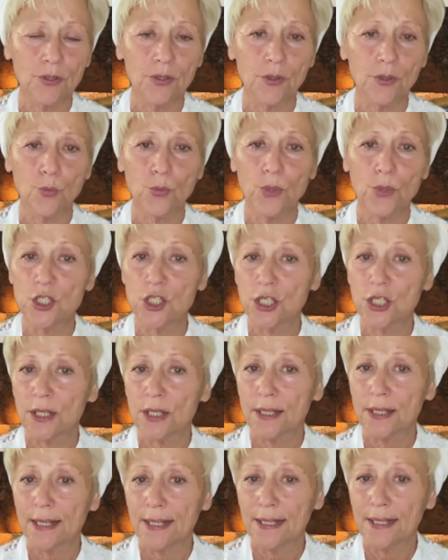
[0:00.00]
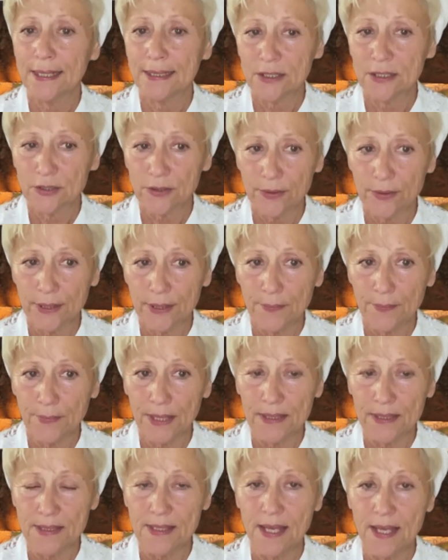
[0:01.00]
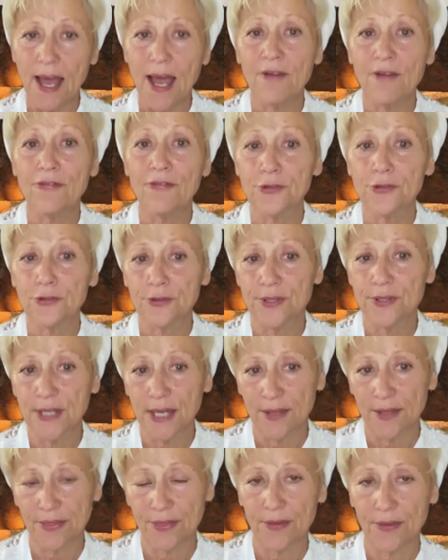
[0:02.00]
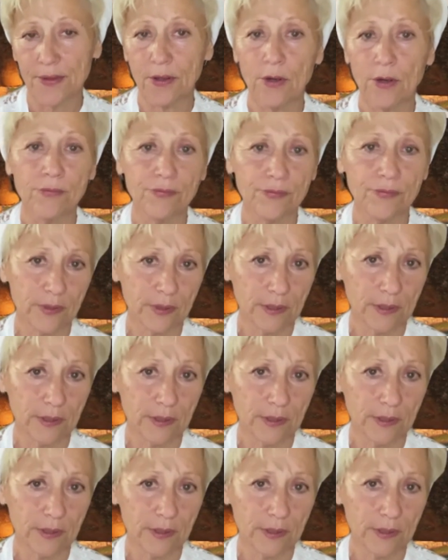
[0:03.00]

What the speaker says: which literally means after death of